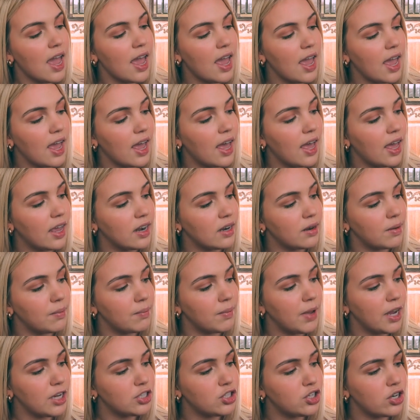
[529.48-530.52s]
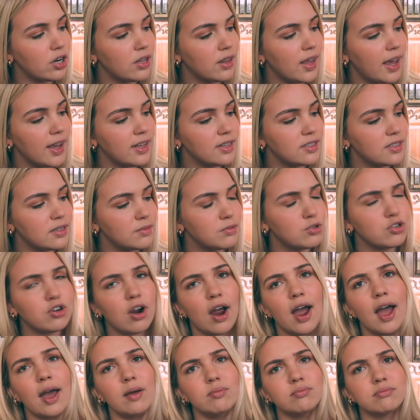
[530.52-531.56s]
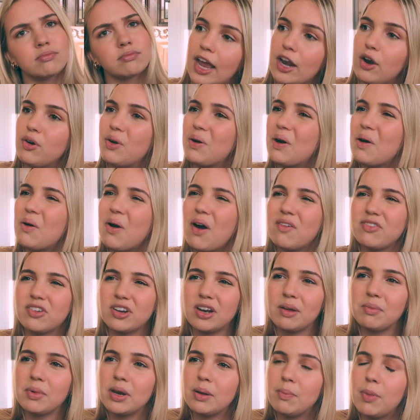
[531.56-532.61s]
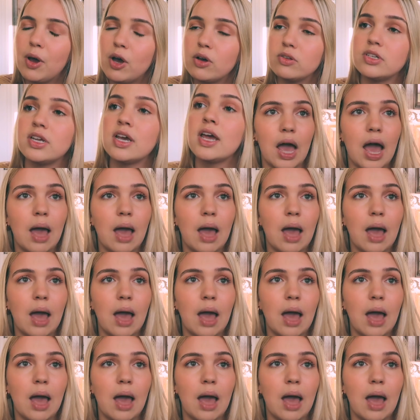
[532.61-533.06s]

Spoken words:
And make sure to like and subscribe. I don't know how often I'm gonna post.